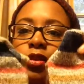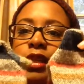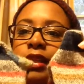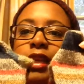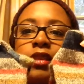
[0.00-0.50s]

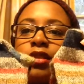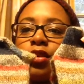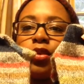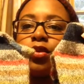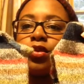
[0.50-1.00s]
And then the
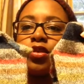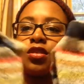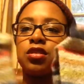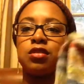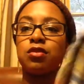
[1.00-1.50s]
toes
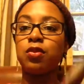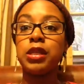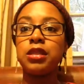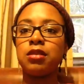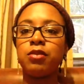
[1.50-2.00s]
just
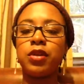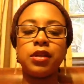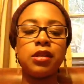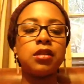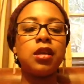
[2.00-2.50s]
went somewhere
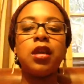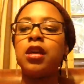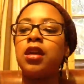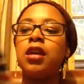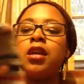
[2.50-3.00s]
else.
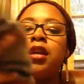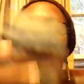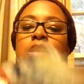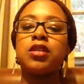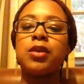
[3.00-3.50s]

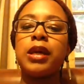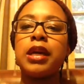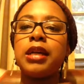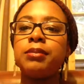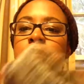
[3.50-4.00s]
So I
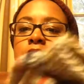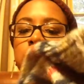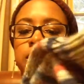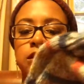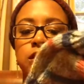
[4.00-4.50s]
got them
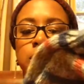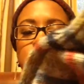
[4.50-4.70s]
done